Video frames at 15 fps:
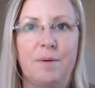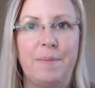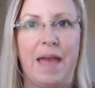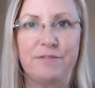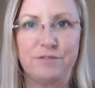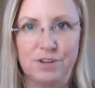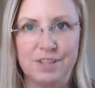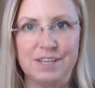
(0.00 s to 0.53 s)

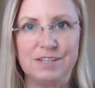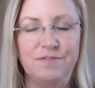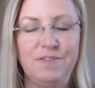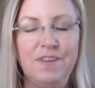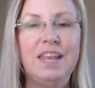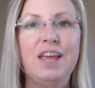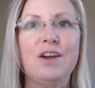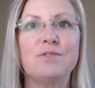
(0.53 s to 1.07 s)
after this
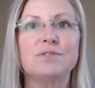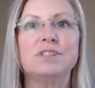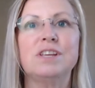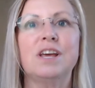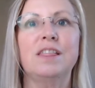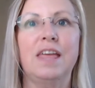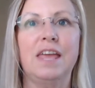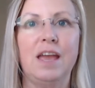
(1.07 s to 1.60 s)
video
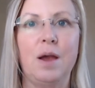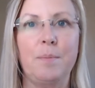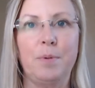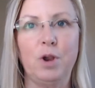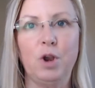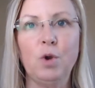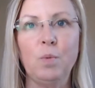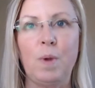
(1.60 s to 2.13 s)
to link up
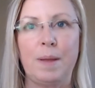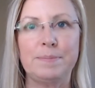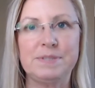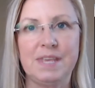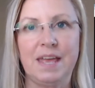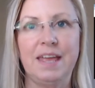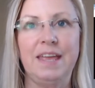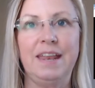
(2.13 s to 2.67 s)
her
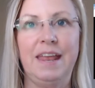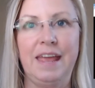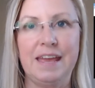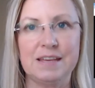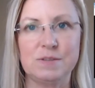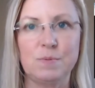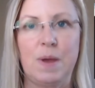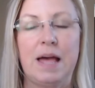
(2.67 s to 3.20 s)
website
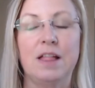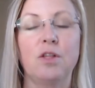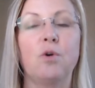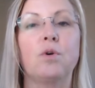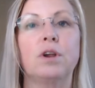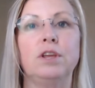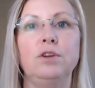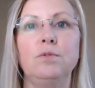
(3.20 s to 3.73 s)
as
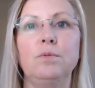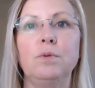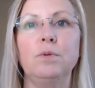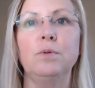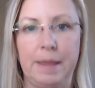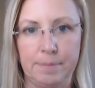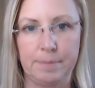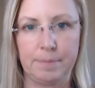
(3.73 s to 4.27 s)
well, or you will
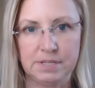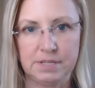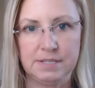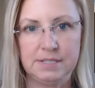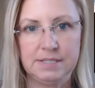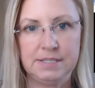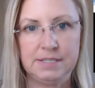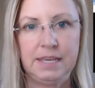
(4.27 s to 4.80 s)
be able to
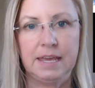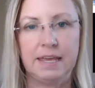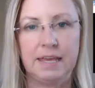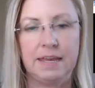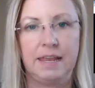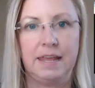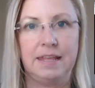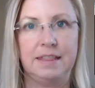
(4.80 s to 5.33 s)
see
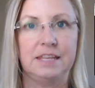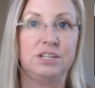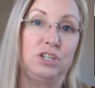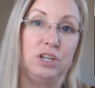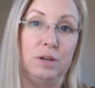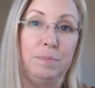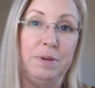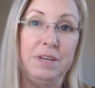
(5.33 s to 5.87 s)
it in the
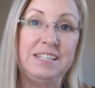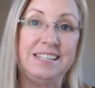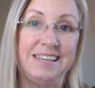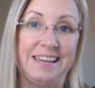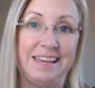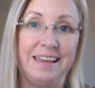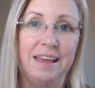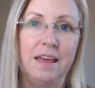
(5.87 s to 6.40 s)

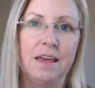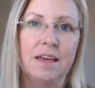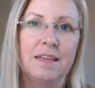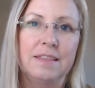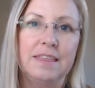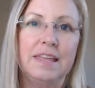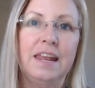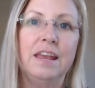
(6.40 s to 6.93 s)
GPT
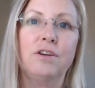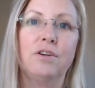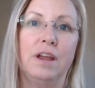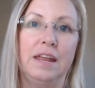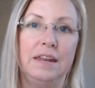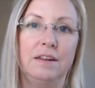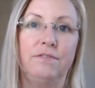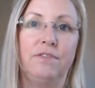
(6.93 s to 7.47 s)
that I
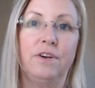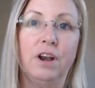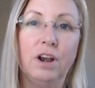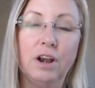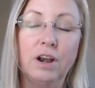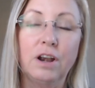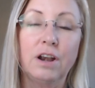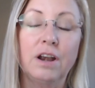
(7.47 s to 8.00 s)
created for
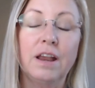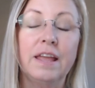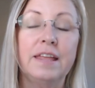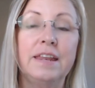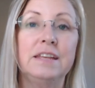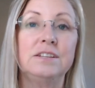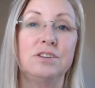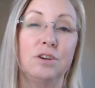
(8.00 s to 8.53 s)
her.
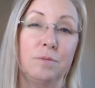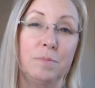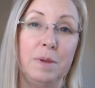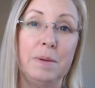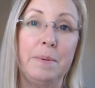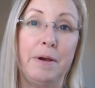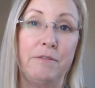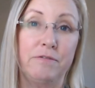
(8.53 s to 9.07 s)
And it took
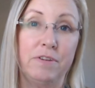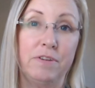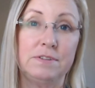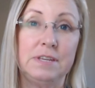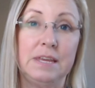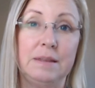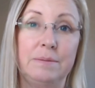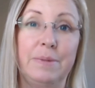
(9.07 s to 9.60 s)
me about
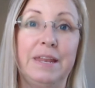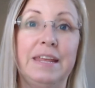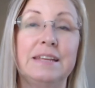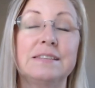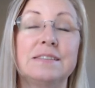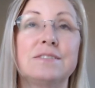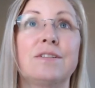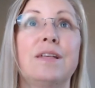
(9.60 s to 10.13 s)
15
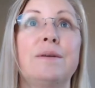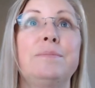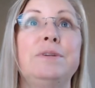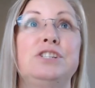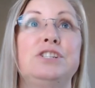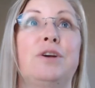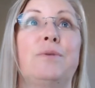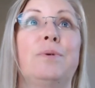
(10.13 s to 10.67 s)
minutes. So let me
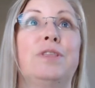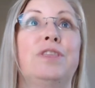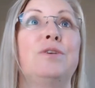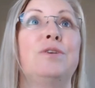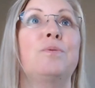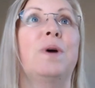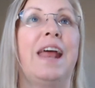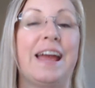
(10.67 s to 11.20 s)
share with
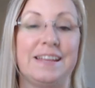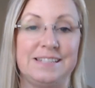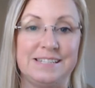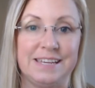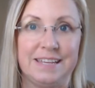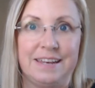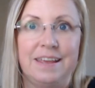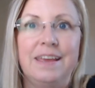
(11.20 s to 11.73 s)
you what I
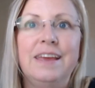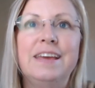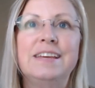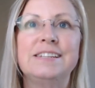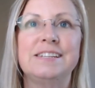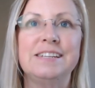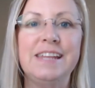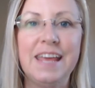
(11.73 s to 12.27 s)
did
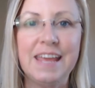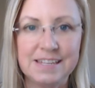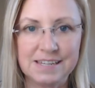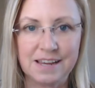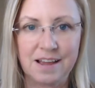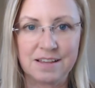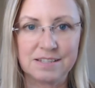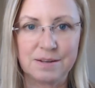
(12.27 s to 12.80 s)
today
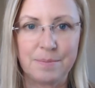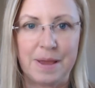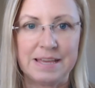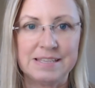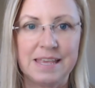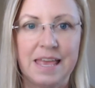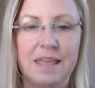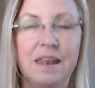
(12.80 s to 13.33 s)
to
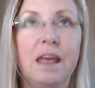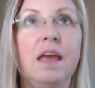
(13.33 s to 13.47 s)
customize it.